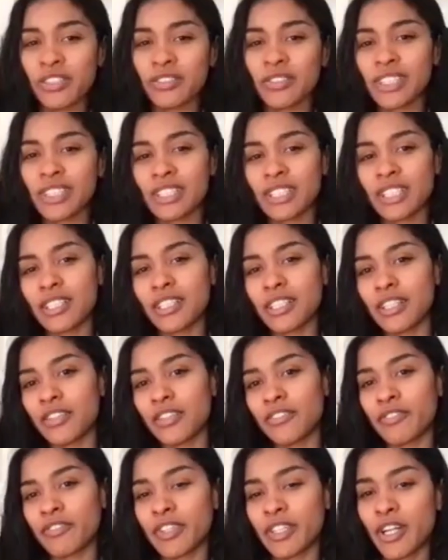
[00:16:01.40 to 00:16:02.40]
you
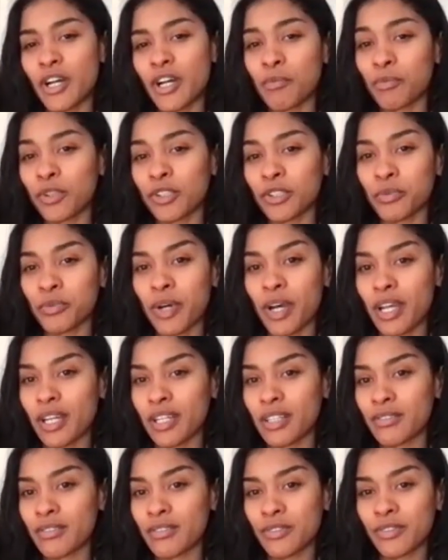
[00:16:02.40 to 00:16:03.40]
see FNOM
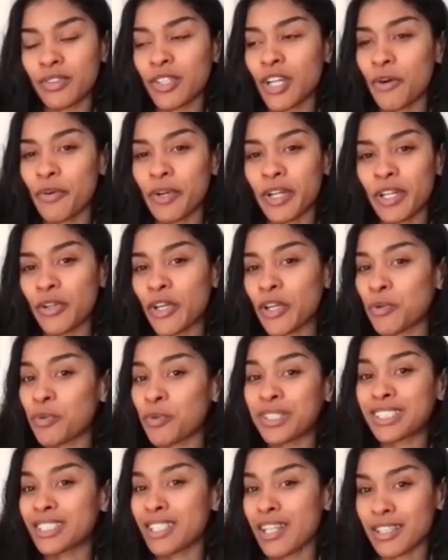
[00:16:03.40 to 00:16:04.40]
Worldwide going? Like,
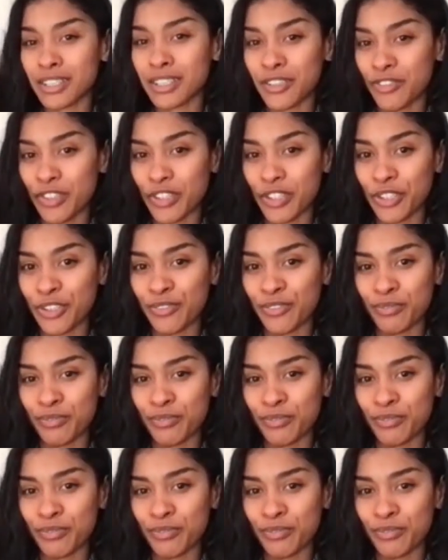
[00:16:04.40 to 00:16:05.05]
what's next for you?